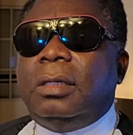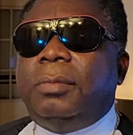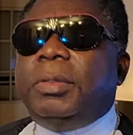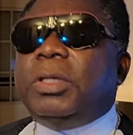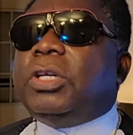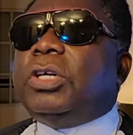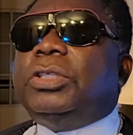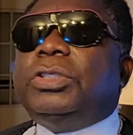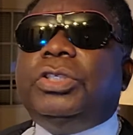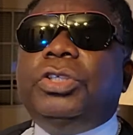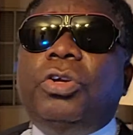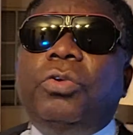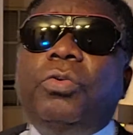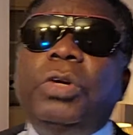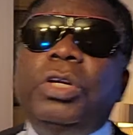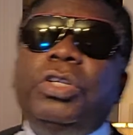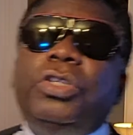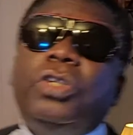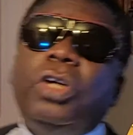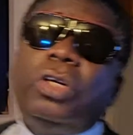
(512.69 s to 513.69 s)
because you don't
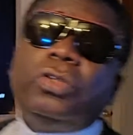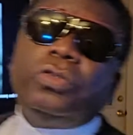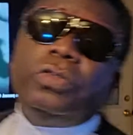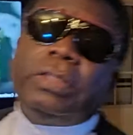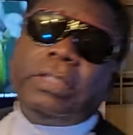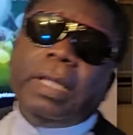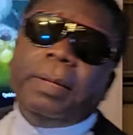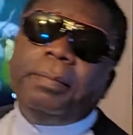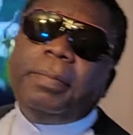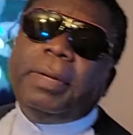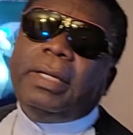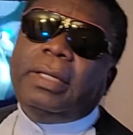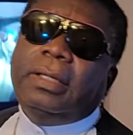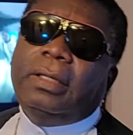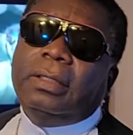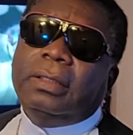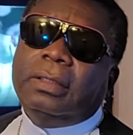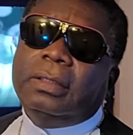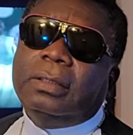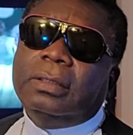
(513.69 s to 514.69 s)
want to talk to somebody.
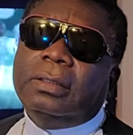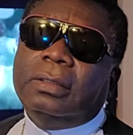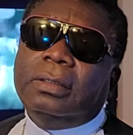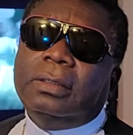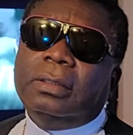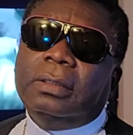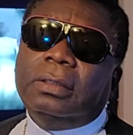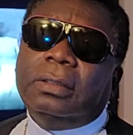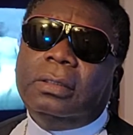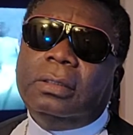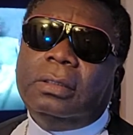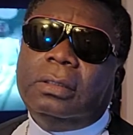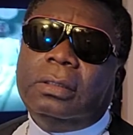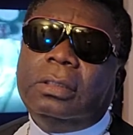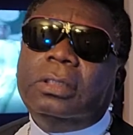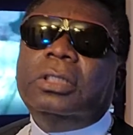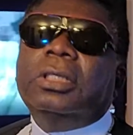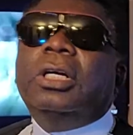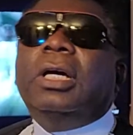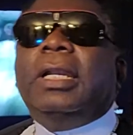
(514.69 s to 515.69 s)

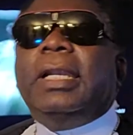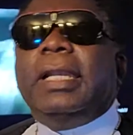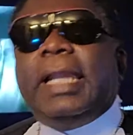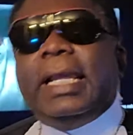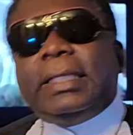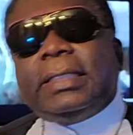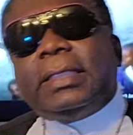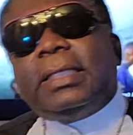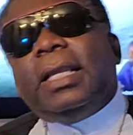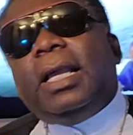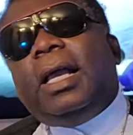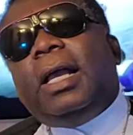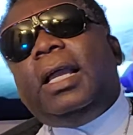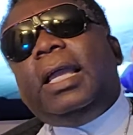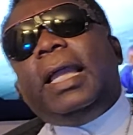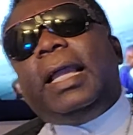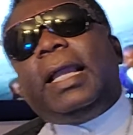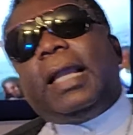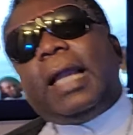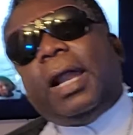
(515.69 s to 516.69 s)
Let's
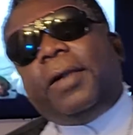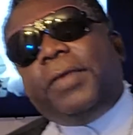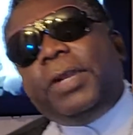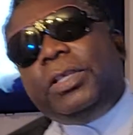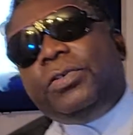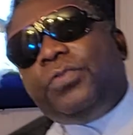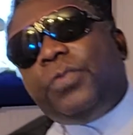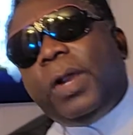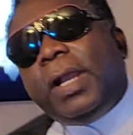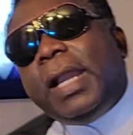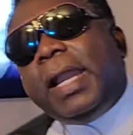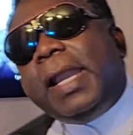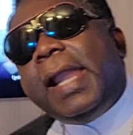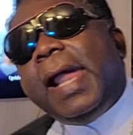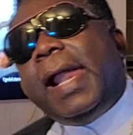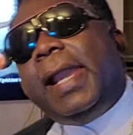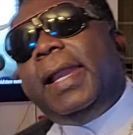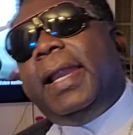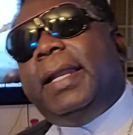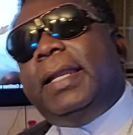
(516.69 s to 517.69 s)
encourage one
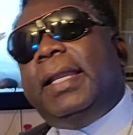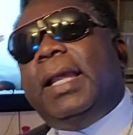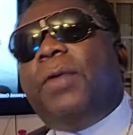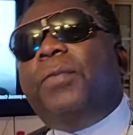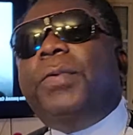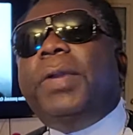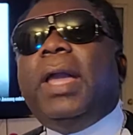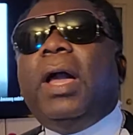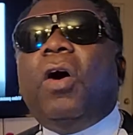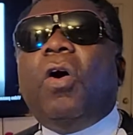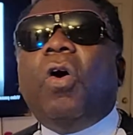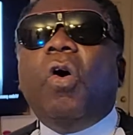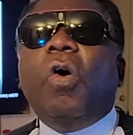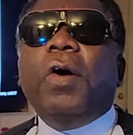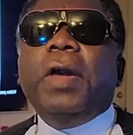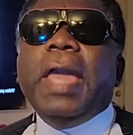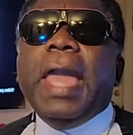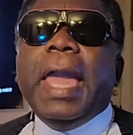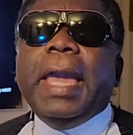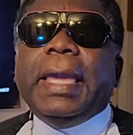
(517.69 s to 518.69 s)
another that we are
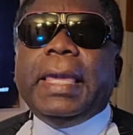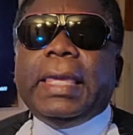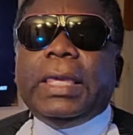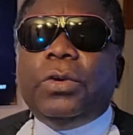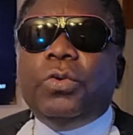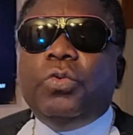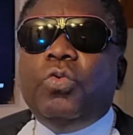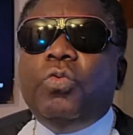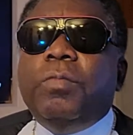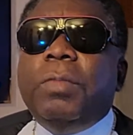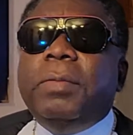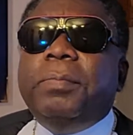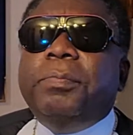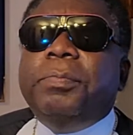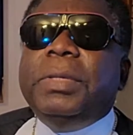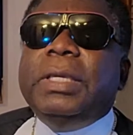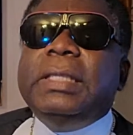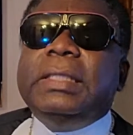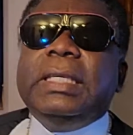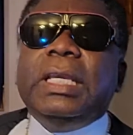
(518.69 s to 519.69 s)
all human
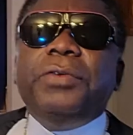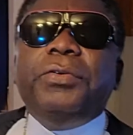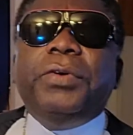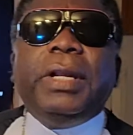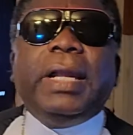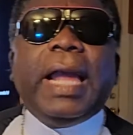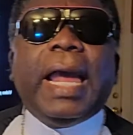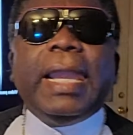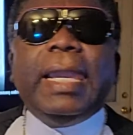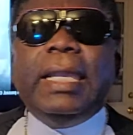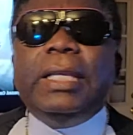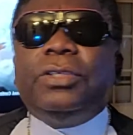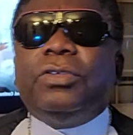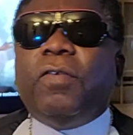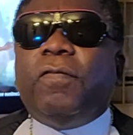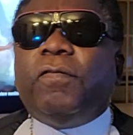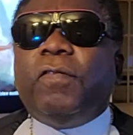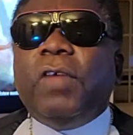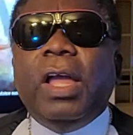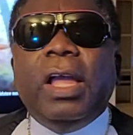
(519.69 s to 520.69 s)
beings, irregardless
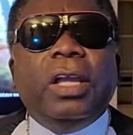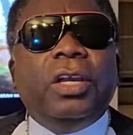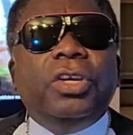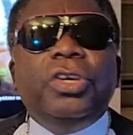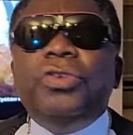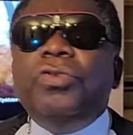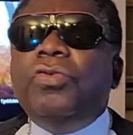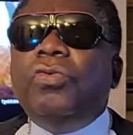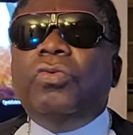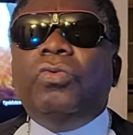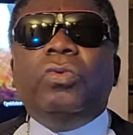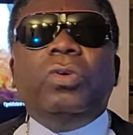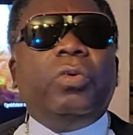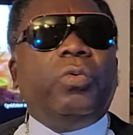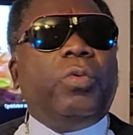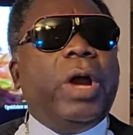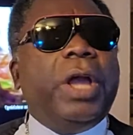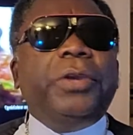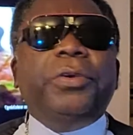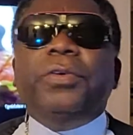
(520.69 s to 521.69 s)
of, you know,
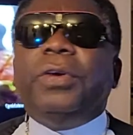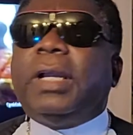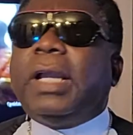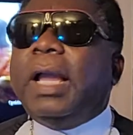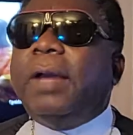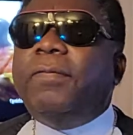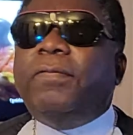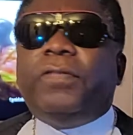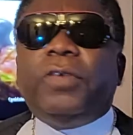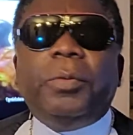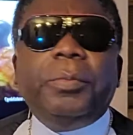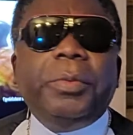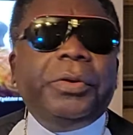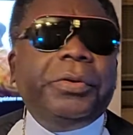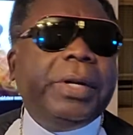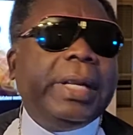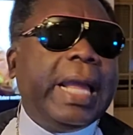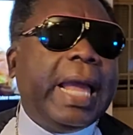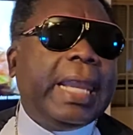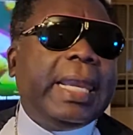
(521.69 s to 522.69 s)
where you come from,
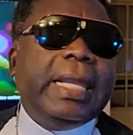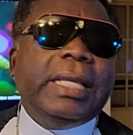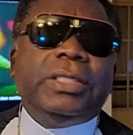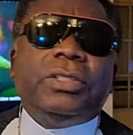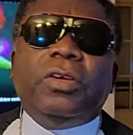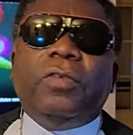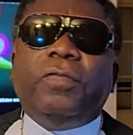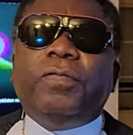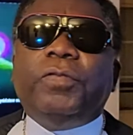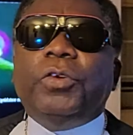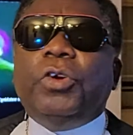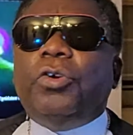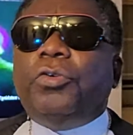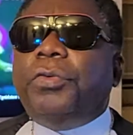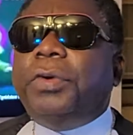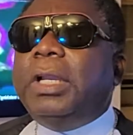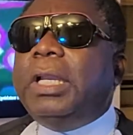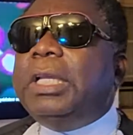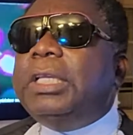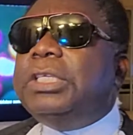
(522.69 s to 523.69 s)
irregardless of your
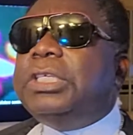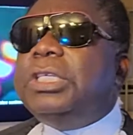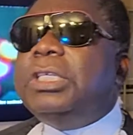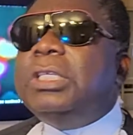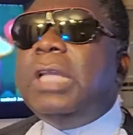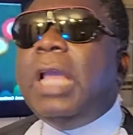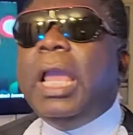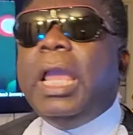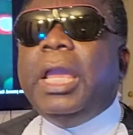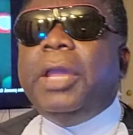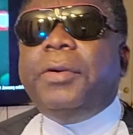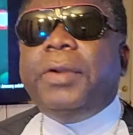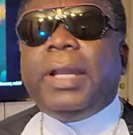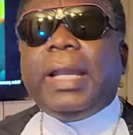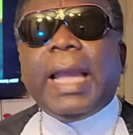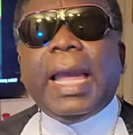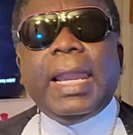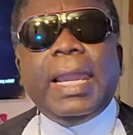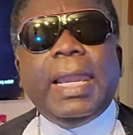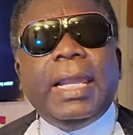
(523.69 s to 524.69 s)
religion,
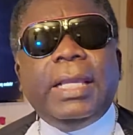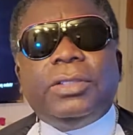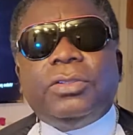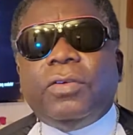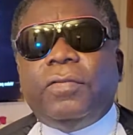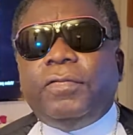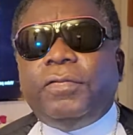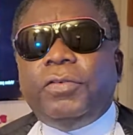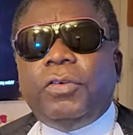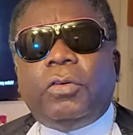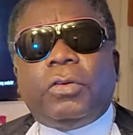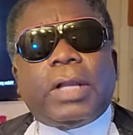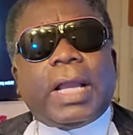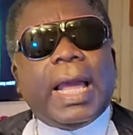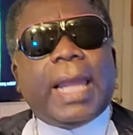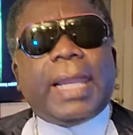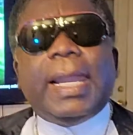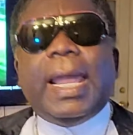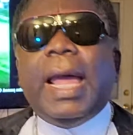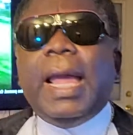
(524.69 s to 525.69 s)
irregardless of your
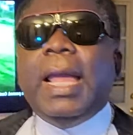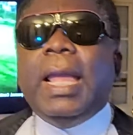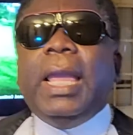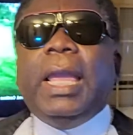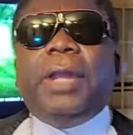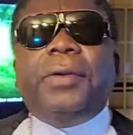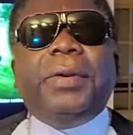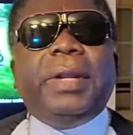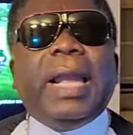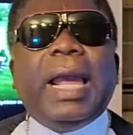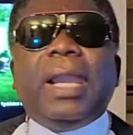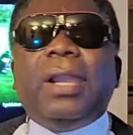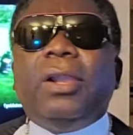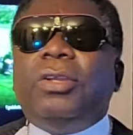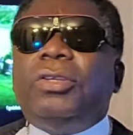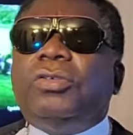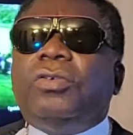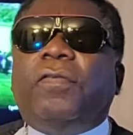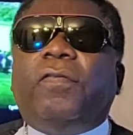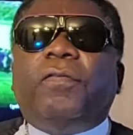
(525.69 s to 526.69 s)
color,
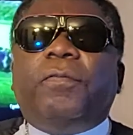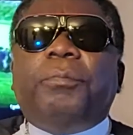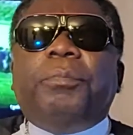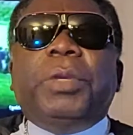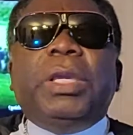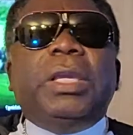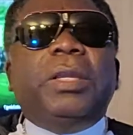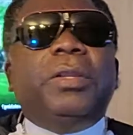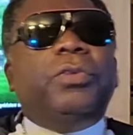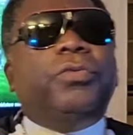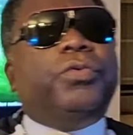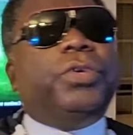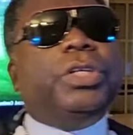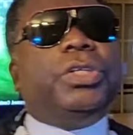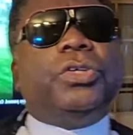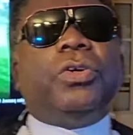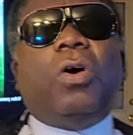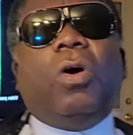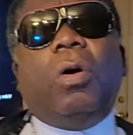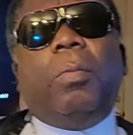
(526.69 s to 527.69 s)
irregardless of being
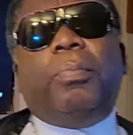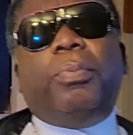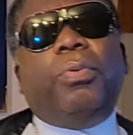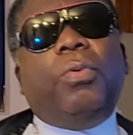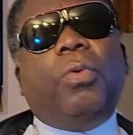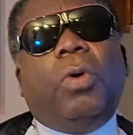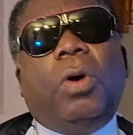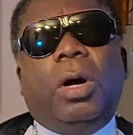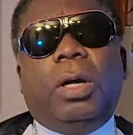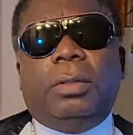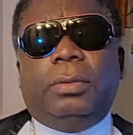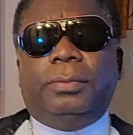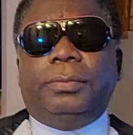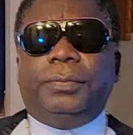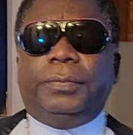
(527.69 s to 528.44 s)
rich or poor.